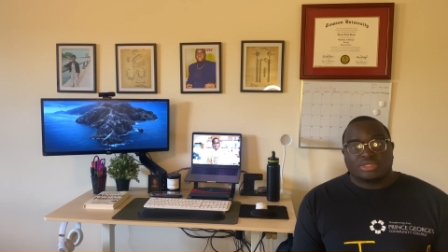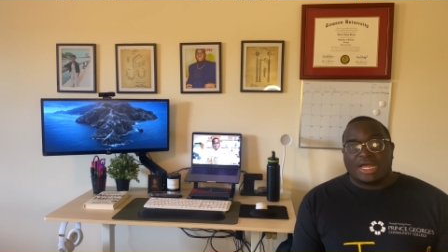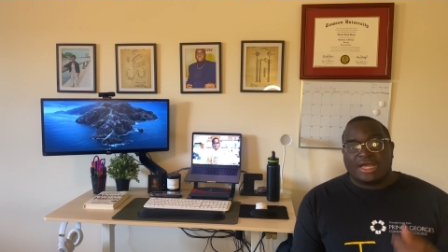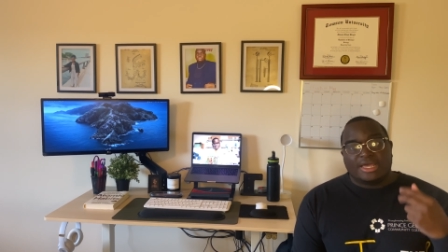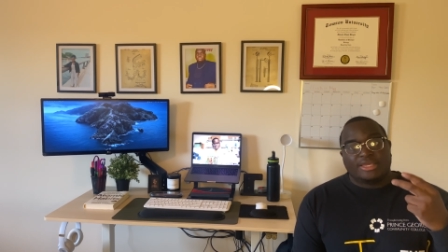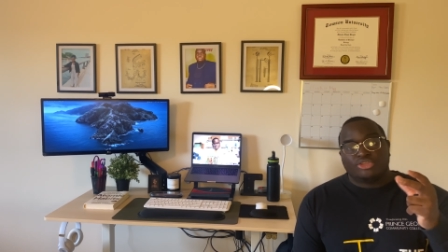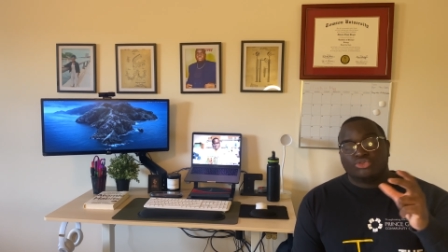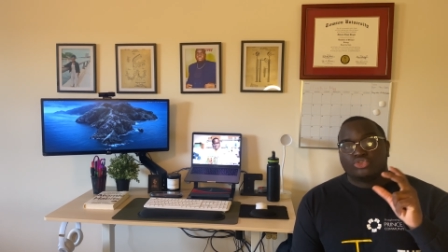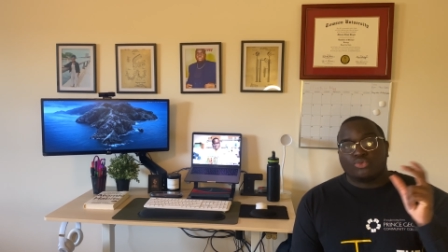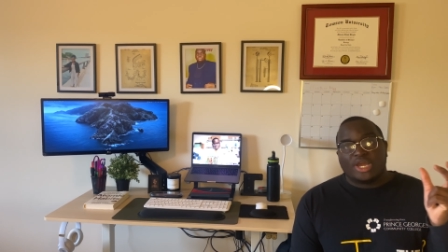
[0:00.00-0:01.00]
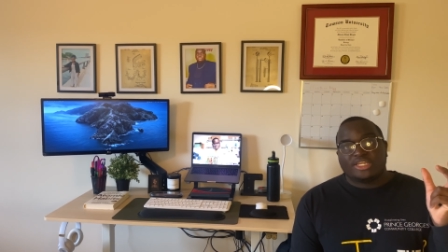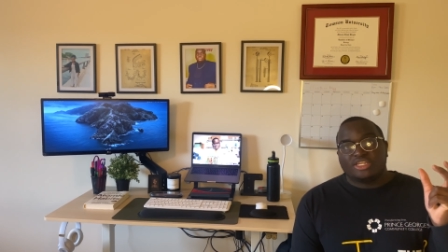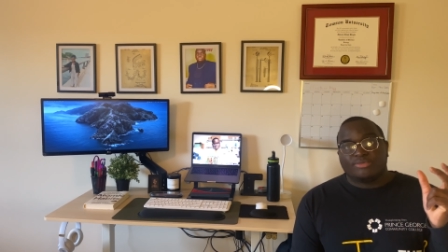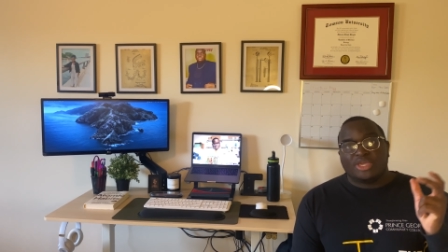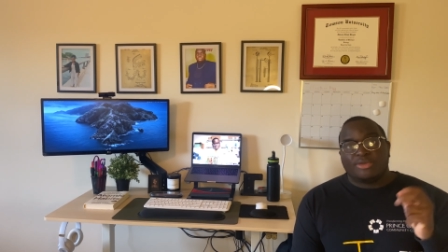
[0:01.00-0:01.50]
I used a white
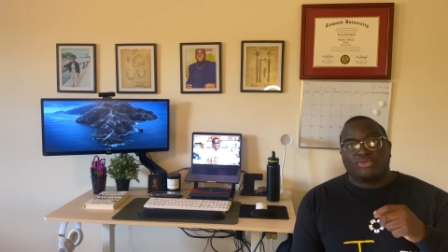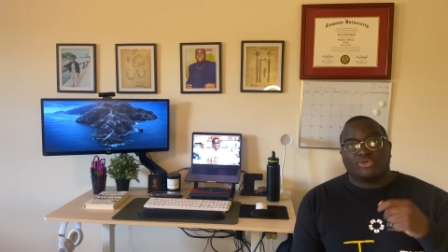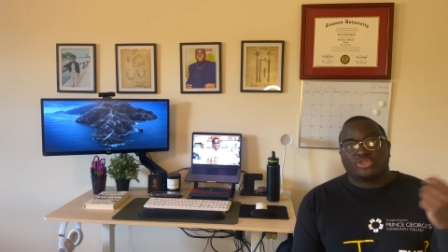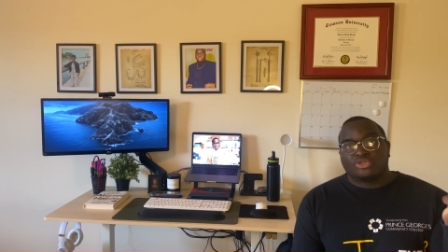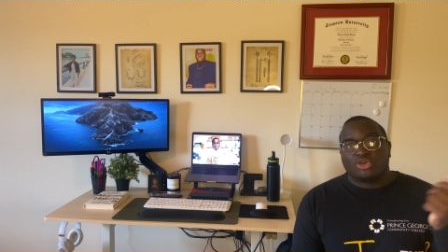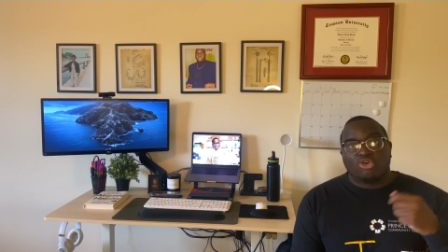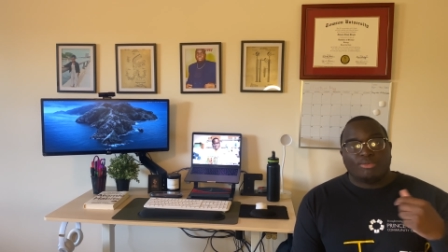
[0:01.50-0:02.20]
sheet of paper to help